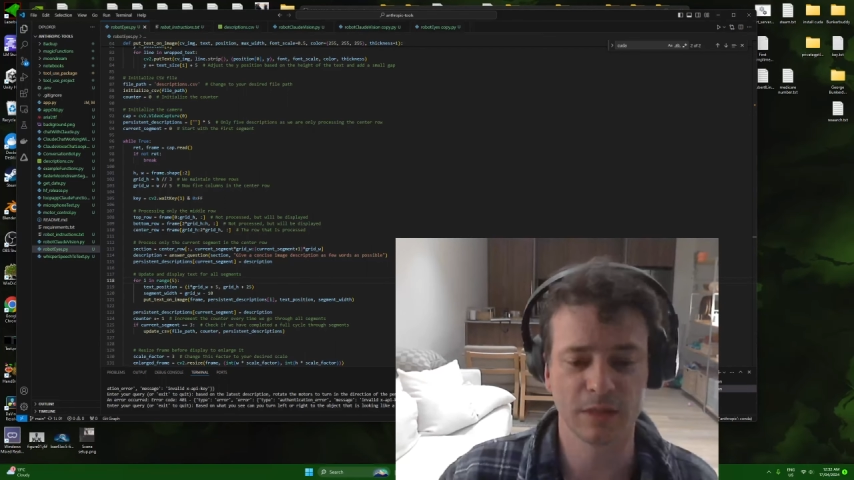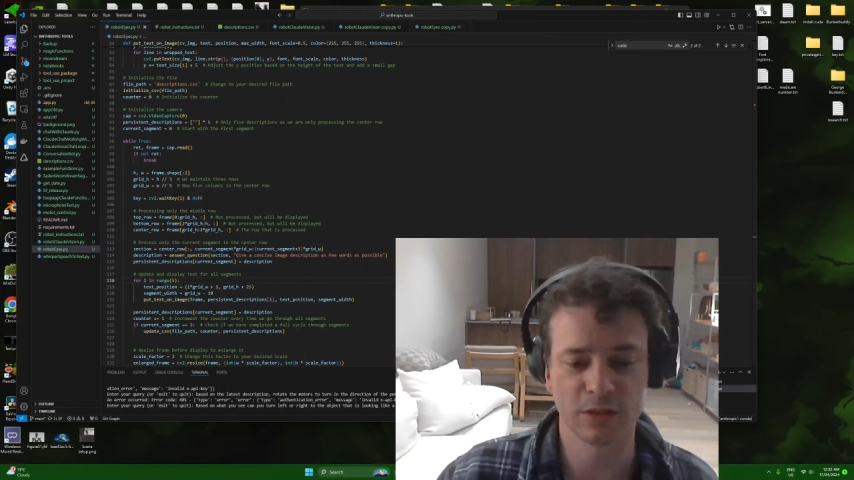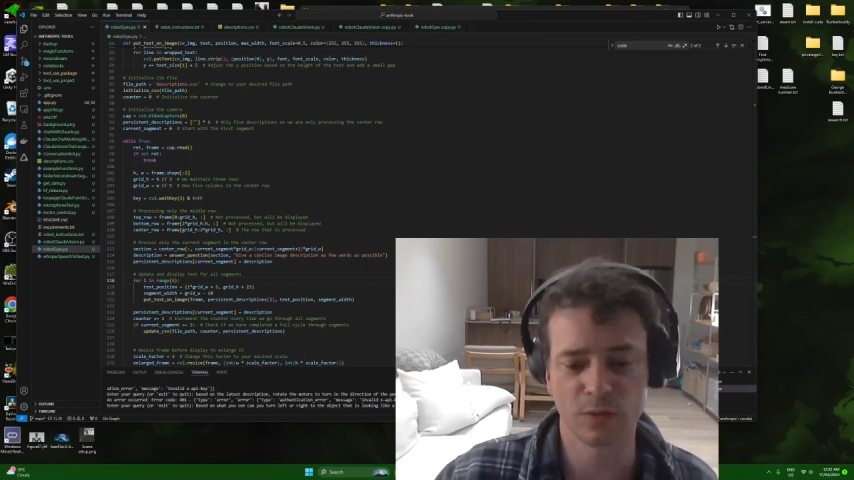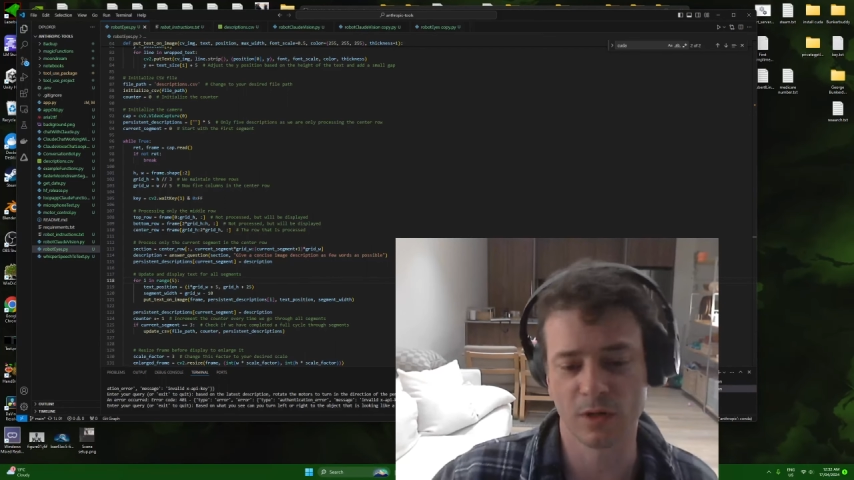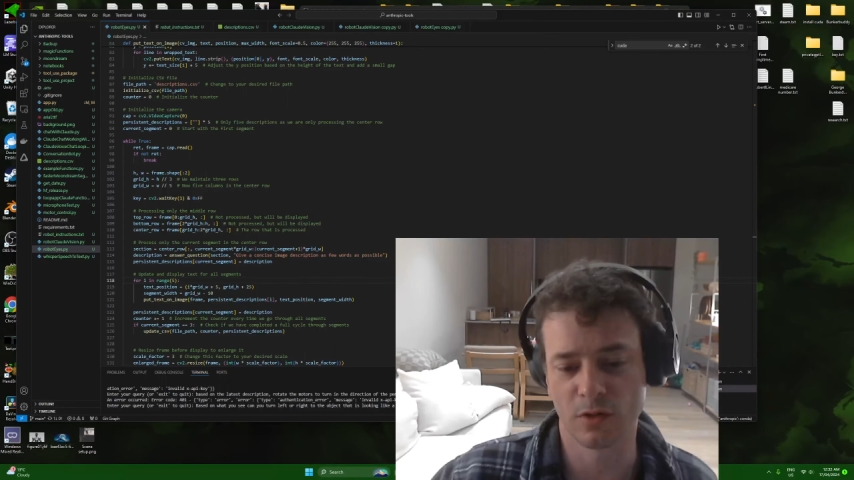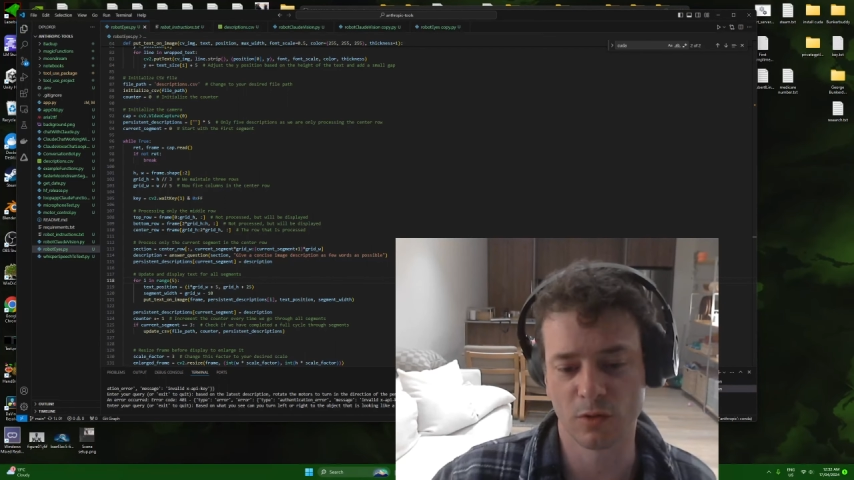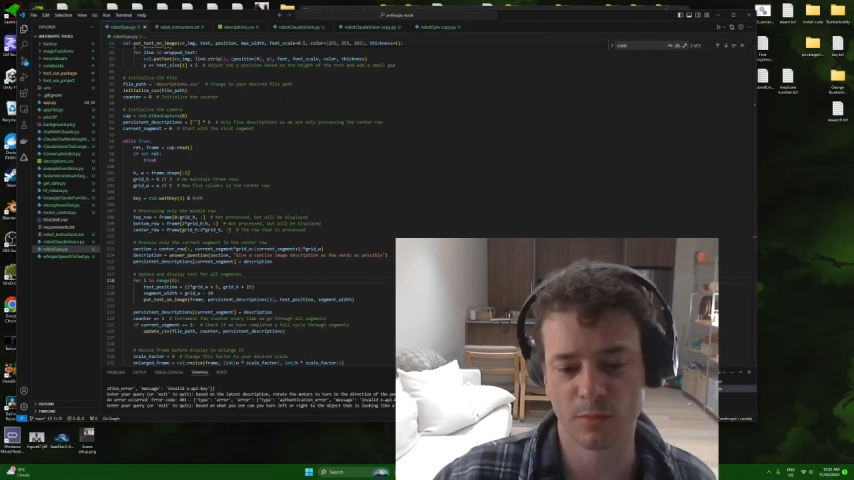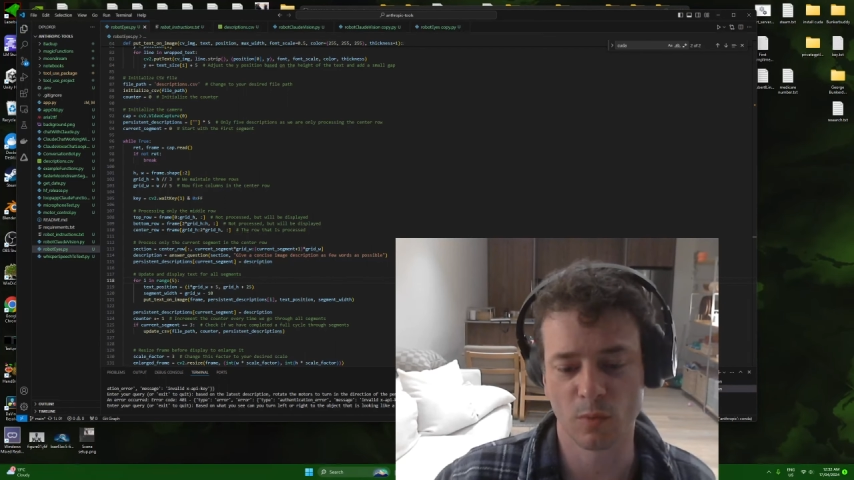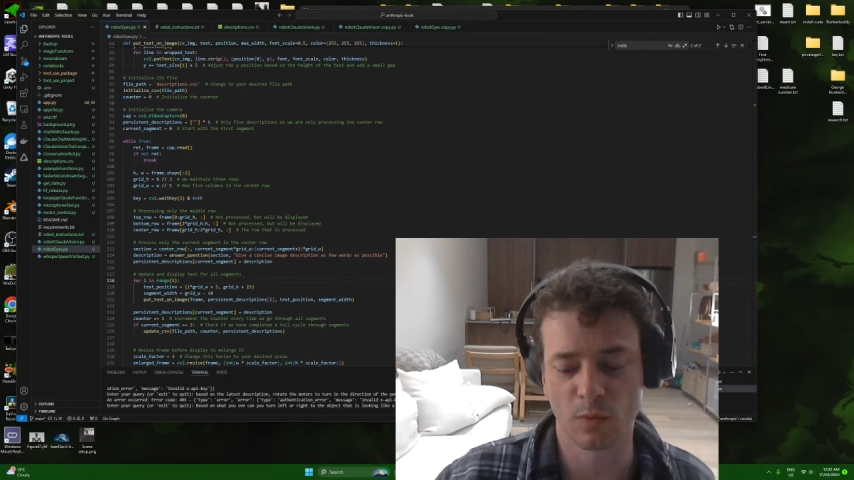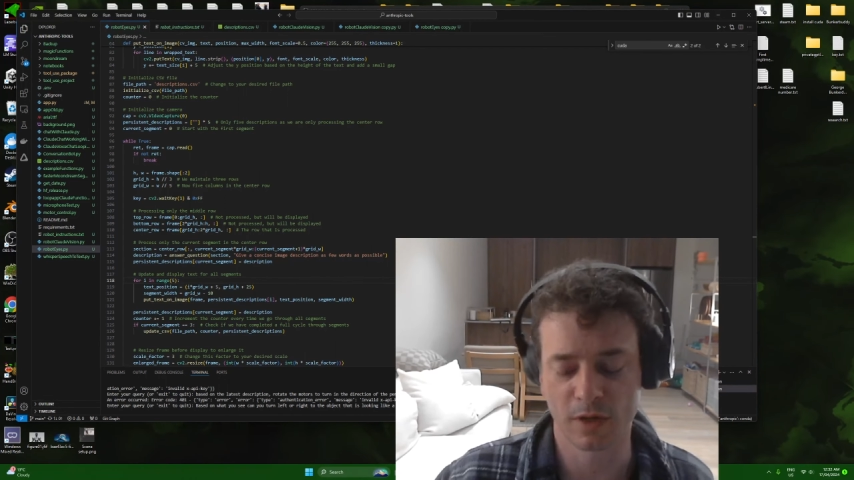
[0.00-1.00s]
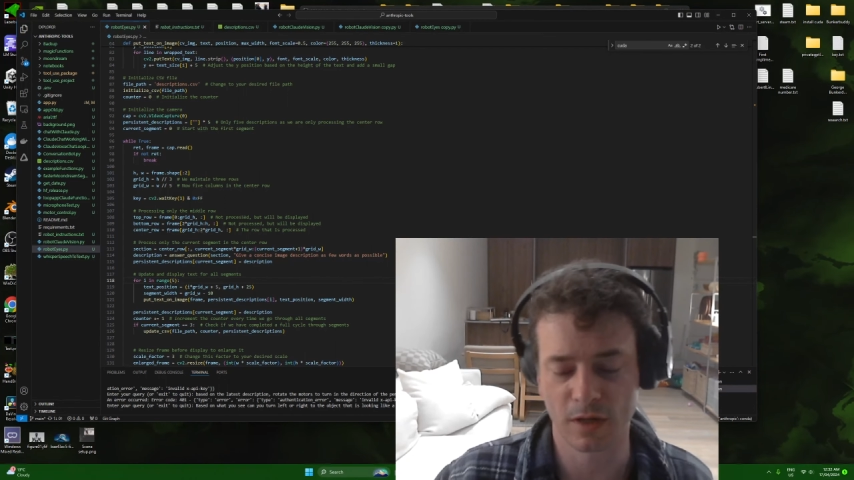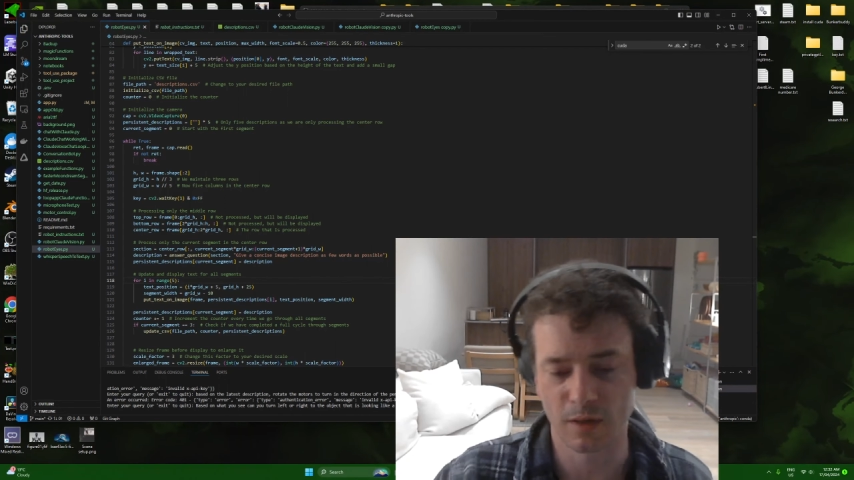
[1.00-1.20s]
That's what I'm going to be working